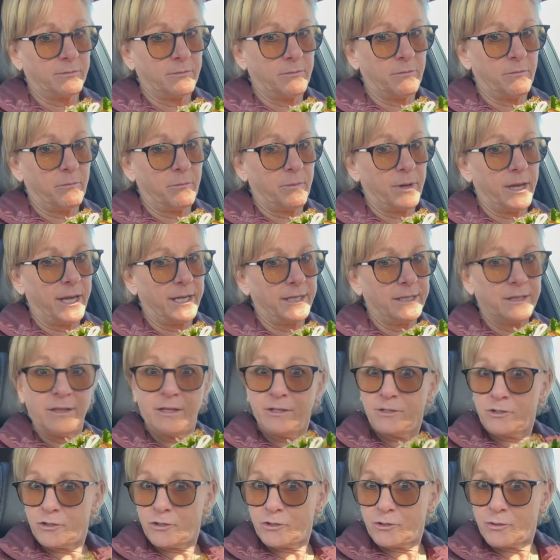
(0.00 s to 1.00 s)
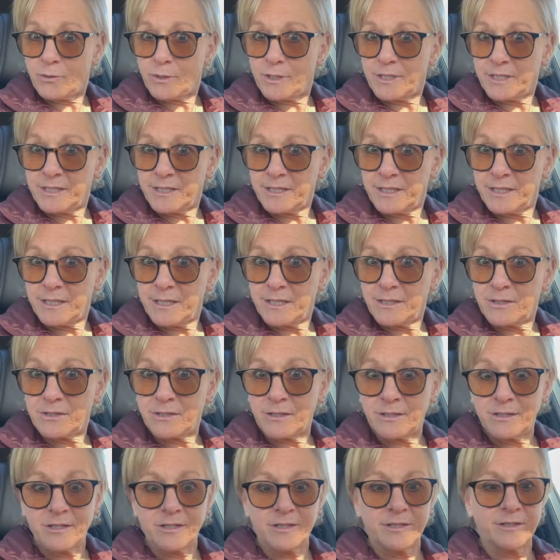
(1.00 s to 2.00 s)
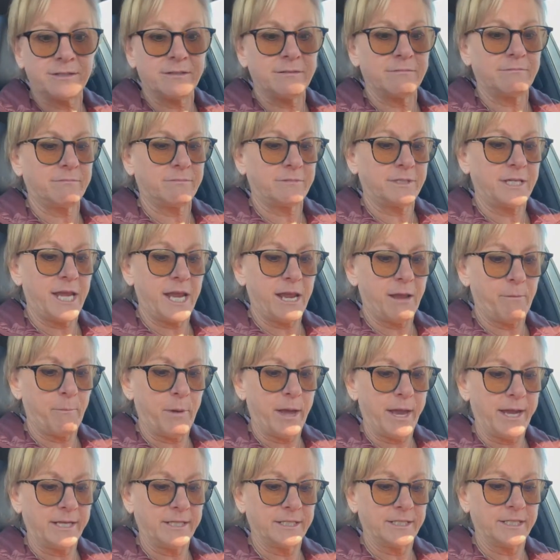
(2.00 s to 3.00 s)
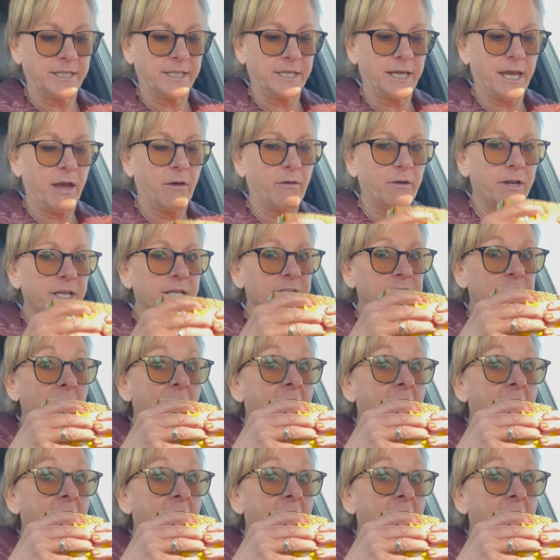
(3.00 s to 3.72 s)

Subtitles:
my lunch choice today. So let's take a bite and see how it is.